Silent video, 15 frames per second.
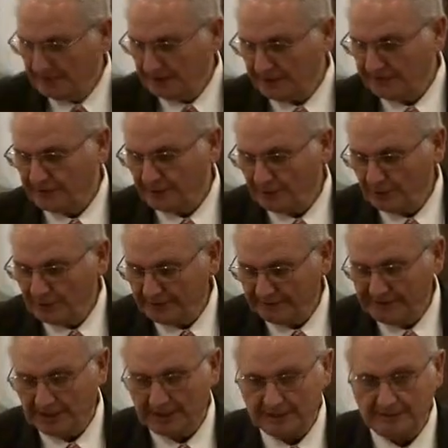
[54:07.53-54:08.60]
Thank you for the word
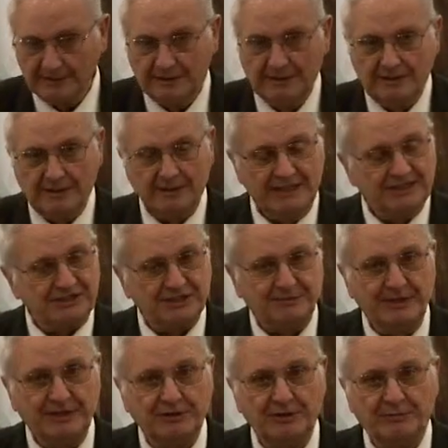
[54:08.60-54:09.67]
of God. This has
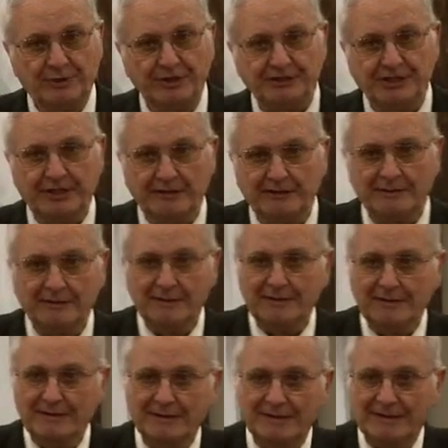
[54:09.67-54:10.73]
been good preaching.
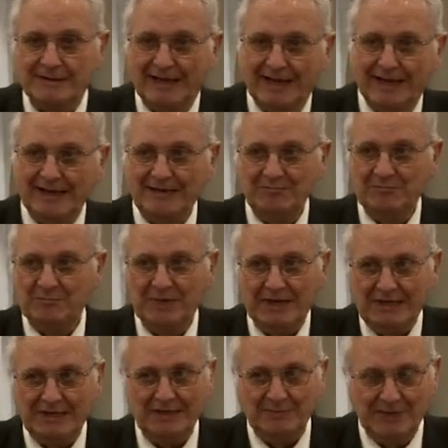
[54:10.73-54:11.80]

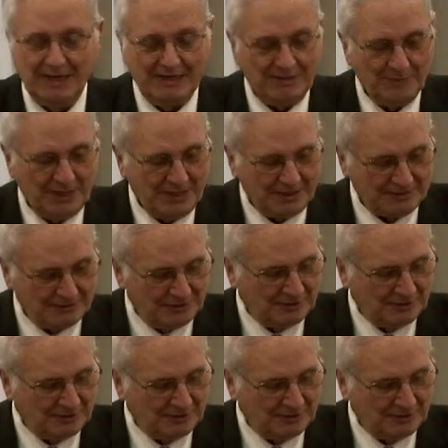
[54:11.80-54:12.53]
Amen, amen, amen.